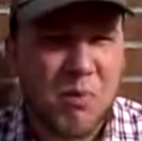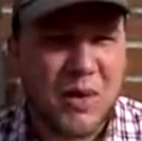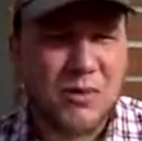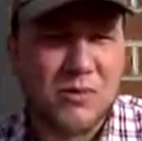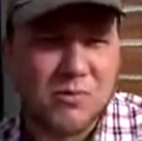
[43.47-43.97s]

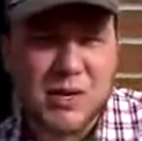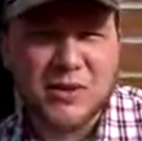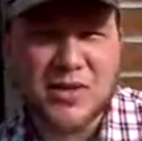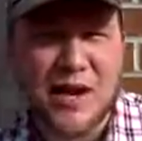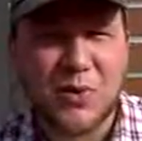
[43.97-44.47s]
Bell
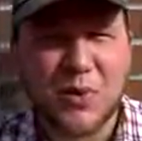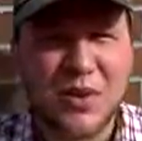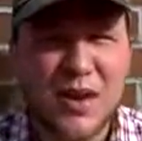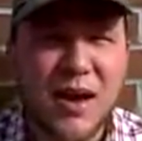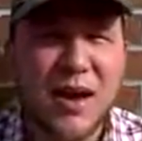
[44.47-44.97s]
South
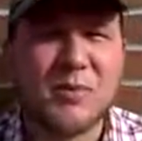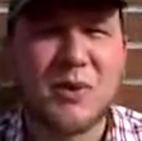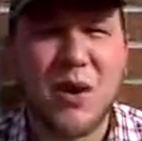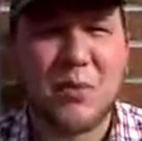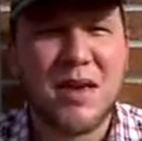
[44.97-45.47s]
at the time,
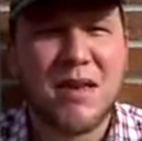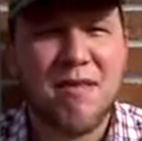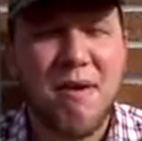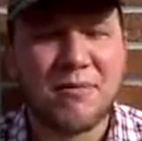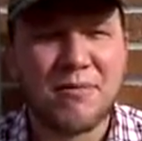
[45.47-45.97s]
so
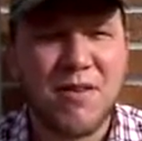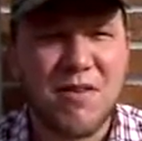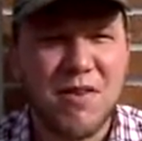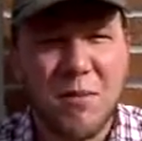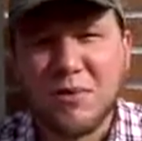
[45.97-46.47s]

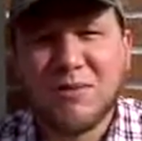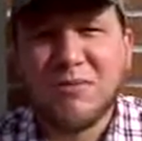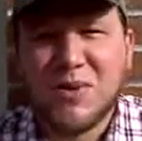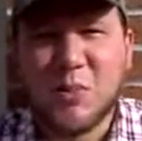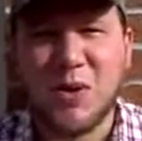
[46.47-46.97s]
it was
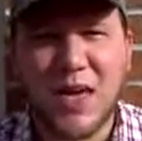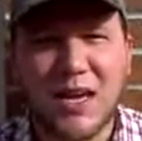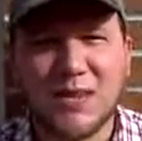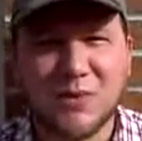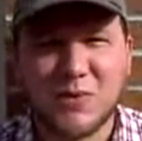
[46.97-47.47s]

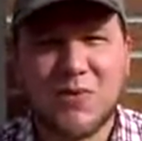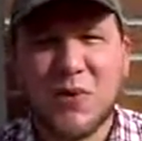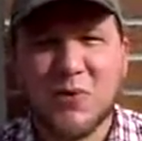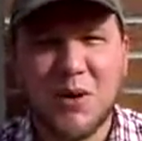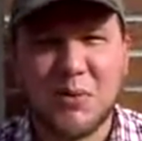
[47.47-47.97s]
communications, it was
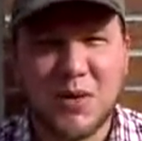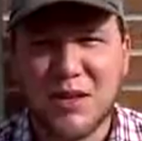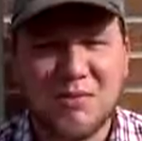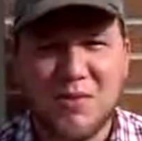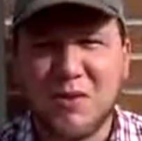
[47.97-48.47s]
phone
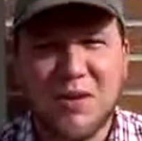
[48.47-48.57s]
company.